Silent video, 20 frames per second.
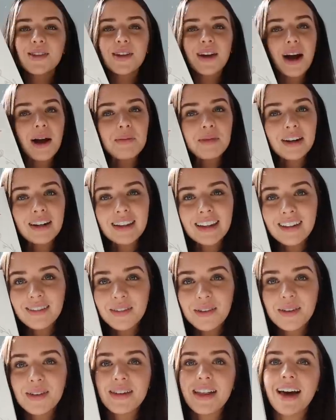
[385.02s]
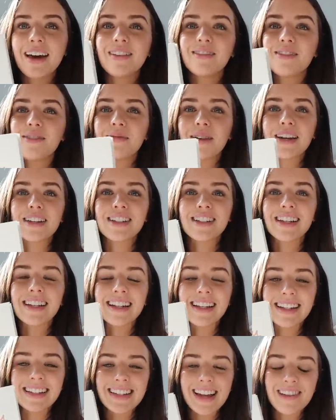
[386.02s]
So I'm gonna leave all of that
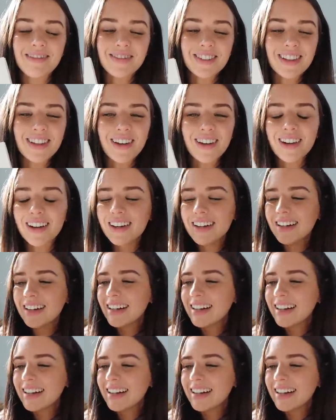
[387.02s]
information down below. I